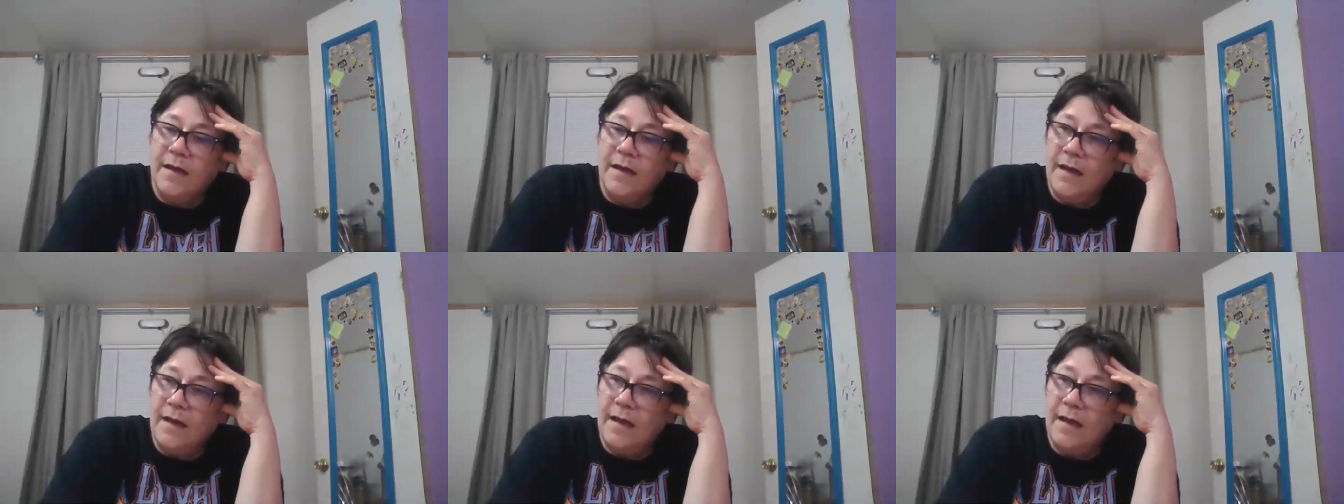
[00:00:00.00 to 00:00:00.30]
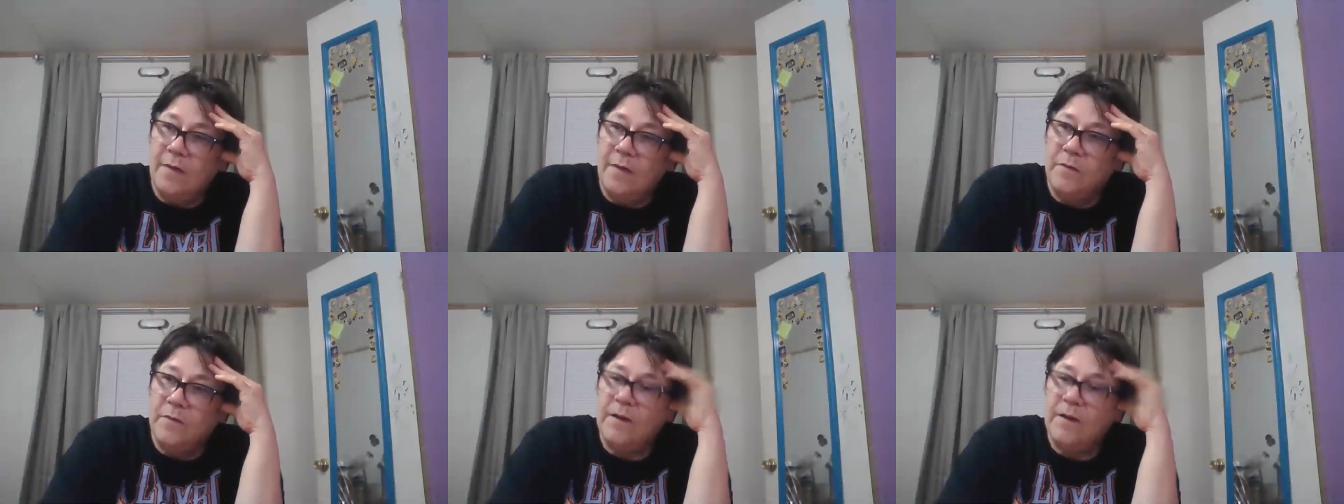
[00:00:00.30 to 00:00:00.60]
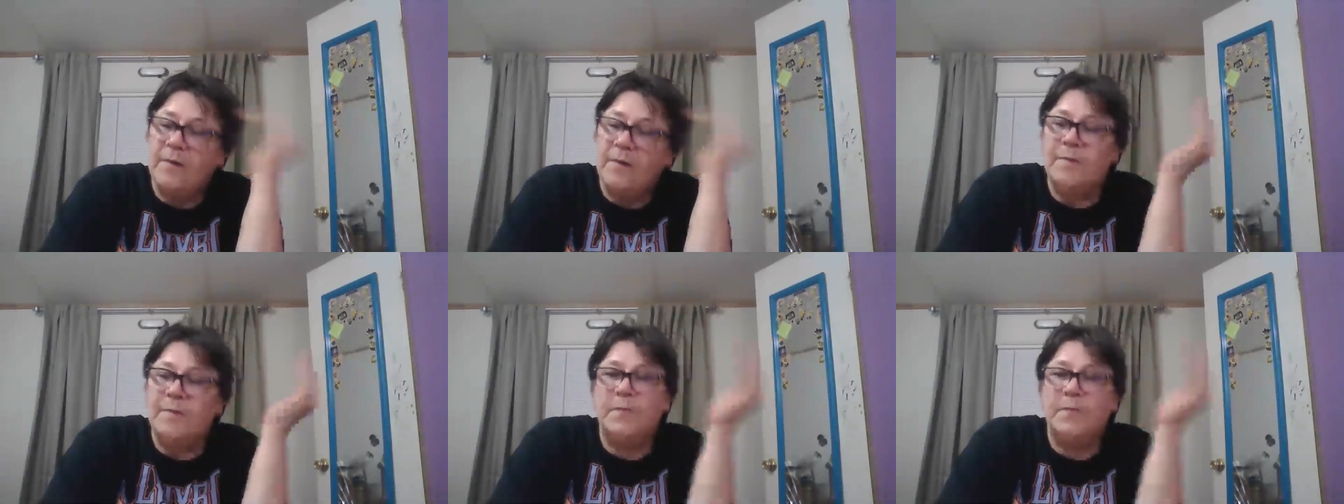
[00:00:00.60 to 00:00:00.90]
And when I
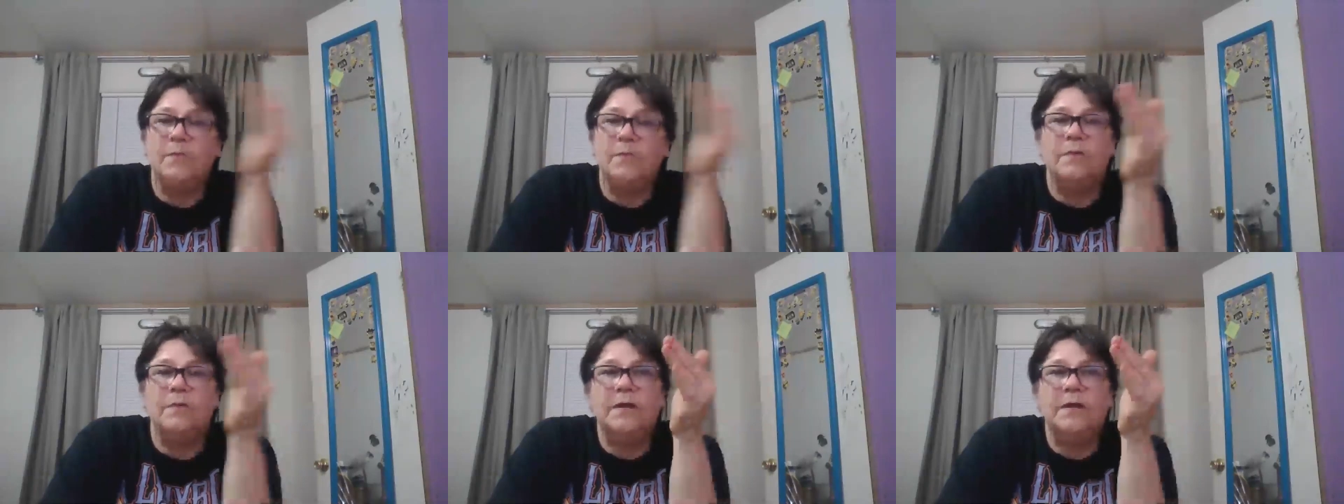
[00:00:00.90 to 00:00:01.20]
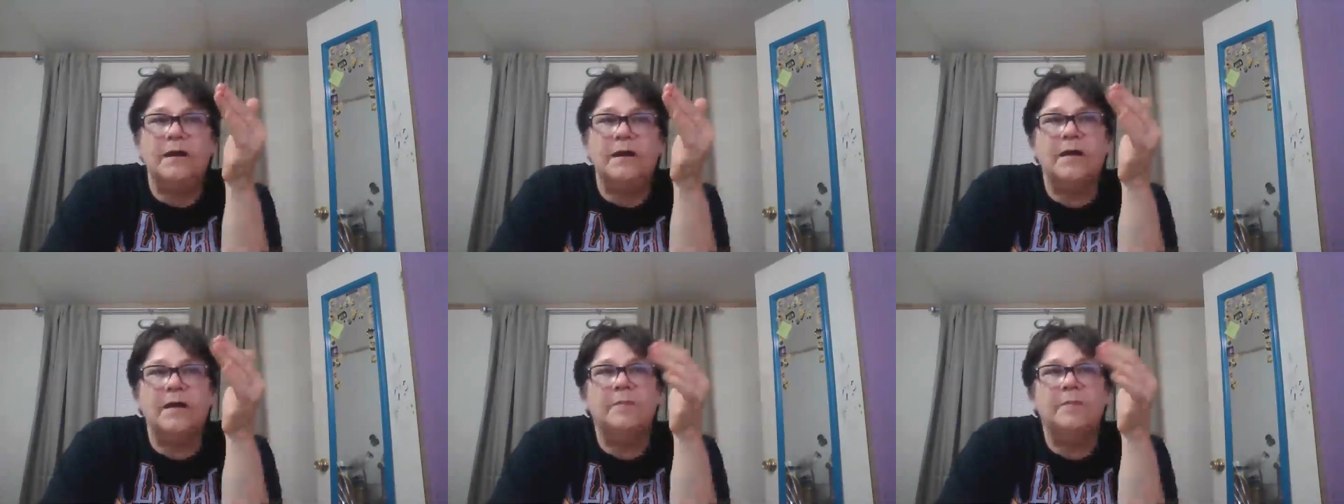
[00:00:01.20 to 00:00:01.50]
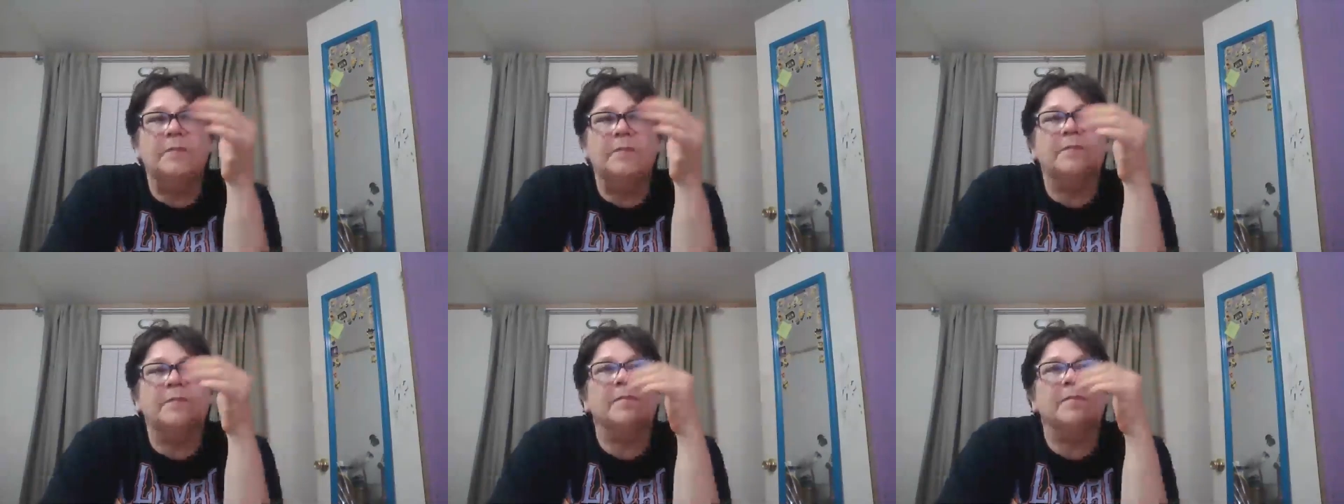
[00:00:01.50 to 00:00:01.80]
pulled up,
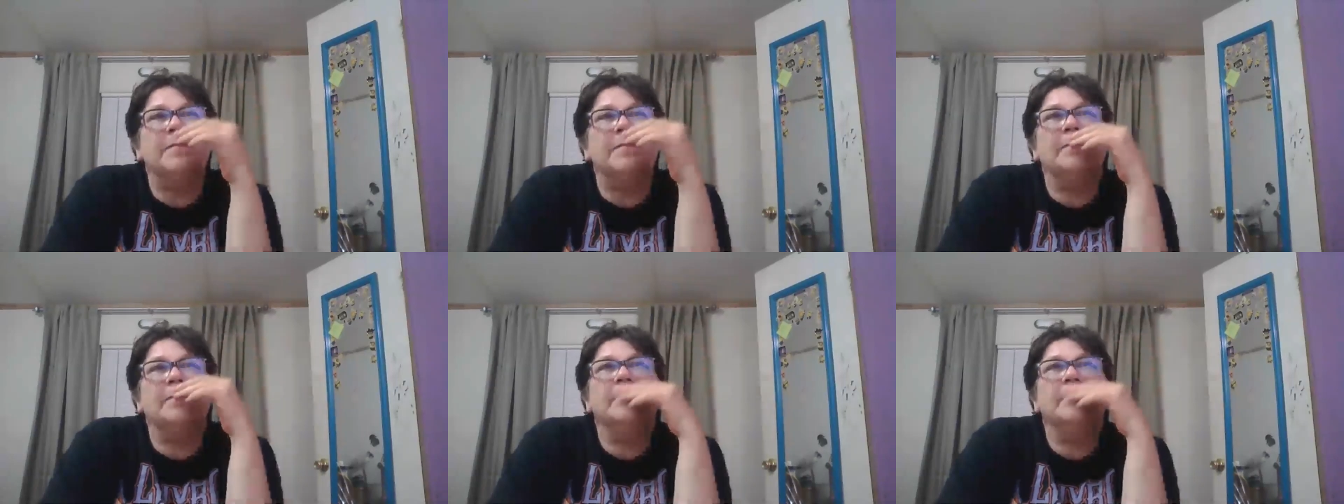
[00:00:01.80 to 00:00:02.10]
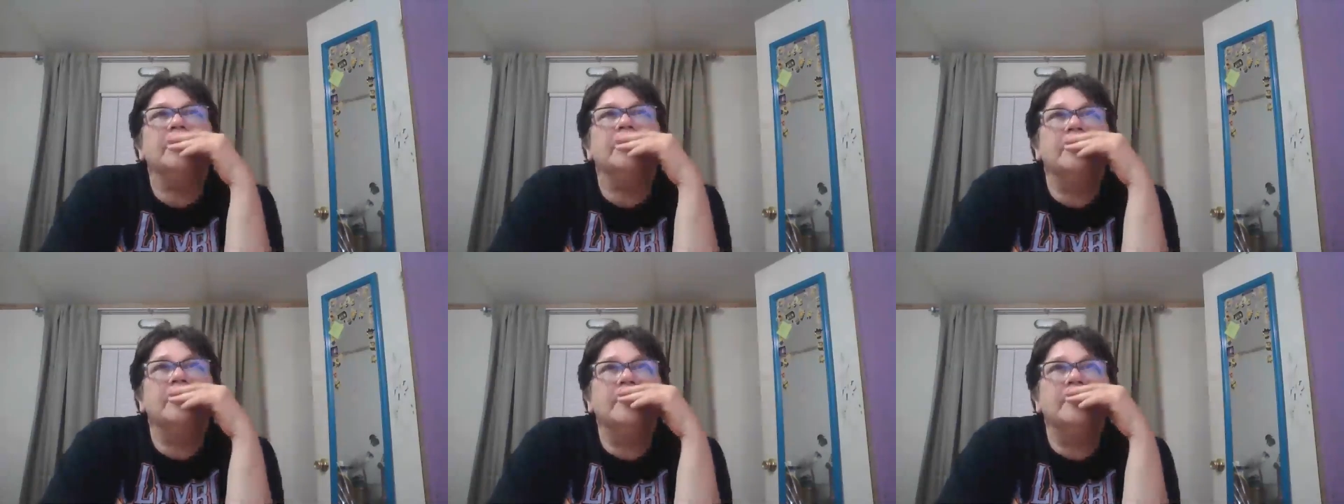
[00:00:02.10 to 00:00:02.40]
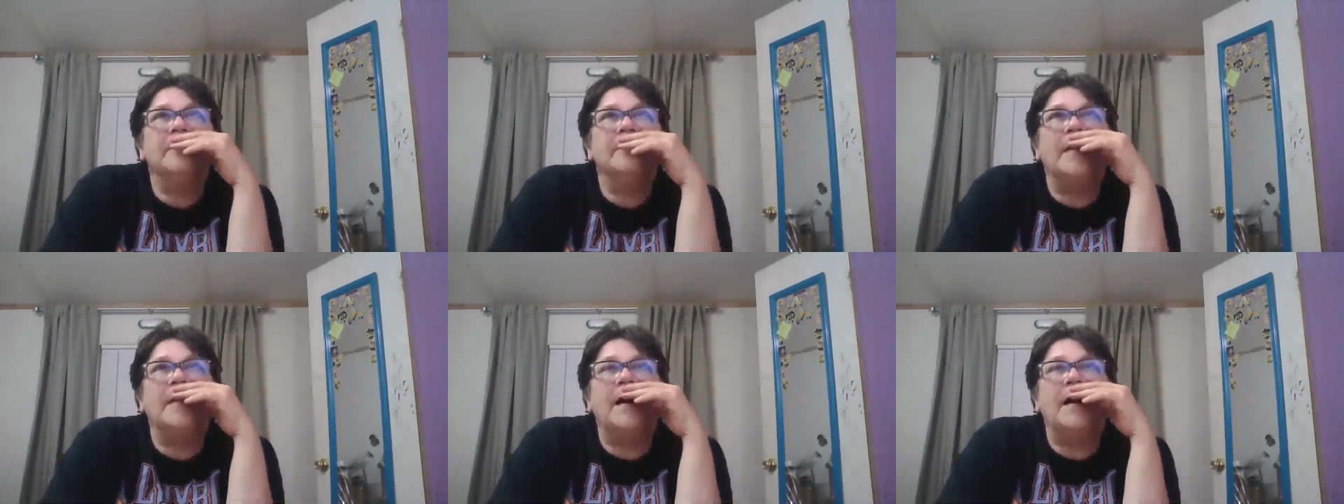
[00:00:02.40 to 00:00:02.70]

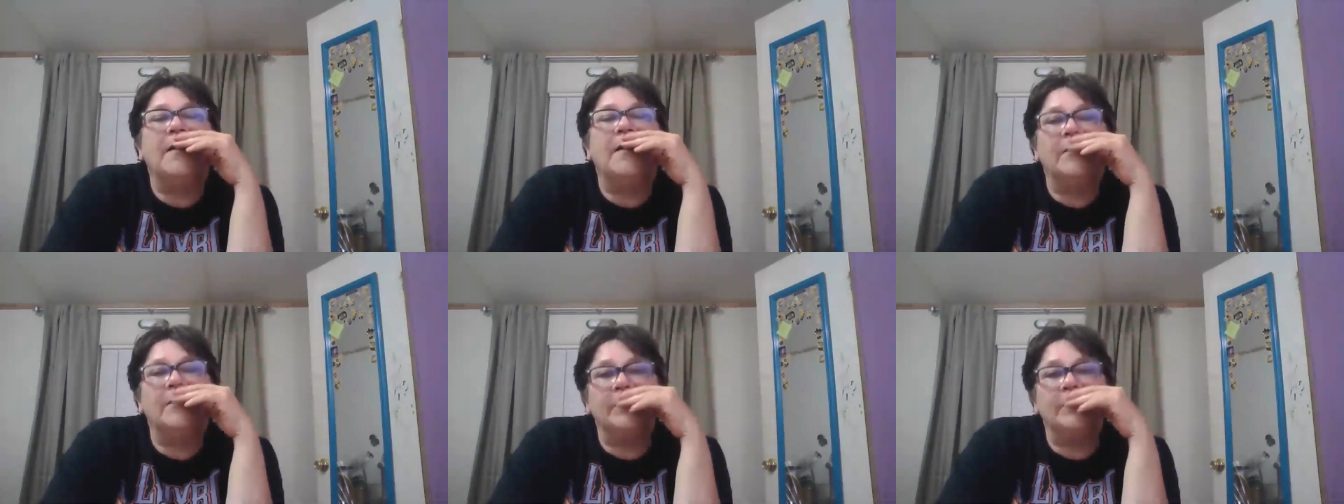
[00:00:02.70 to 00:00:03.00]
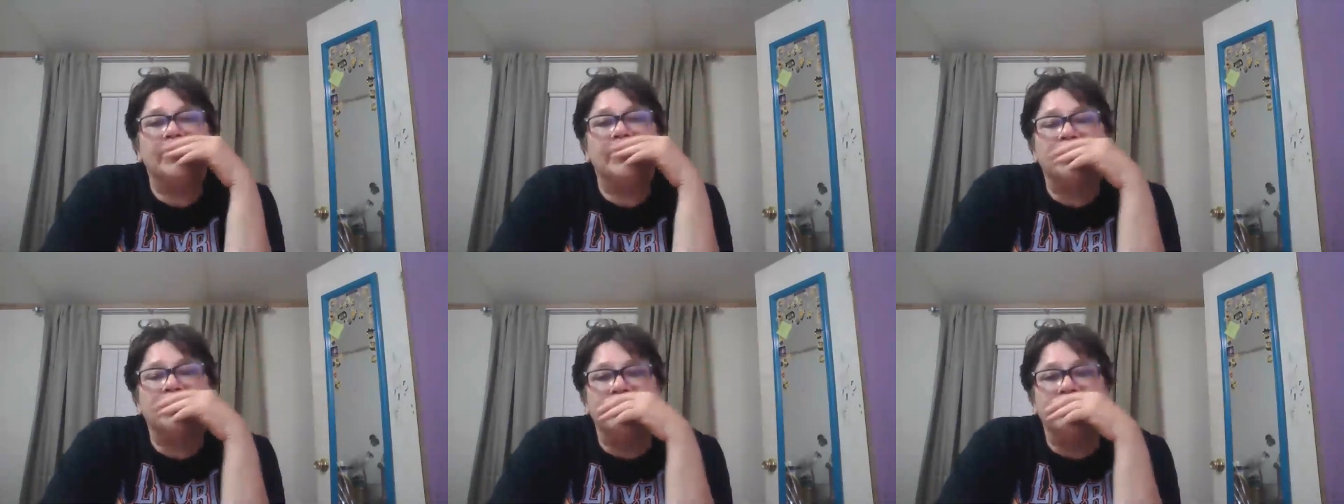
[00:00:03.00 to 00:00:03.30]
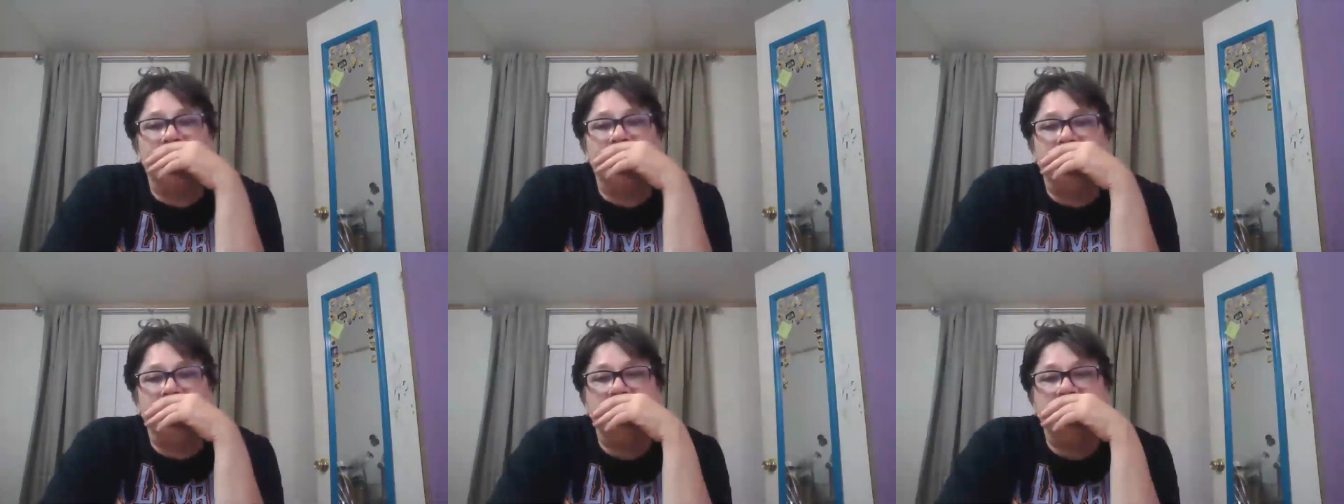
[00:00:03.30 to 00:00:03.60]
I heard her
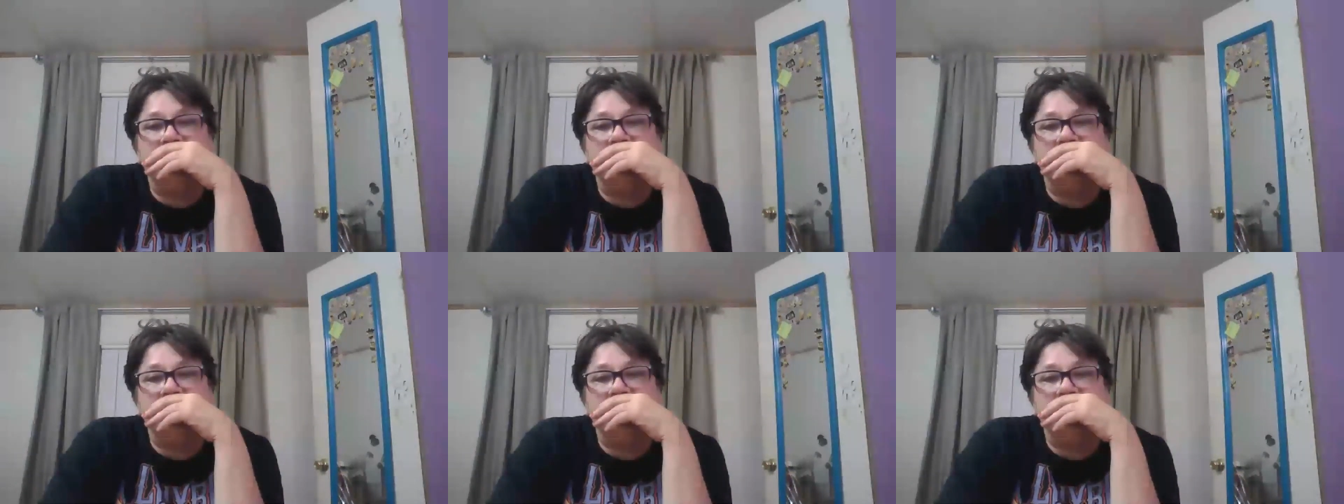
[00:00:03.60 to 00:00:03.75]
screaming.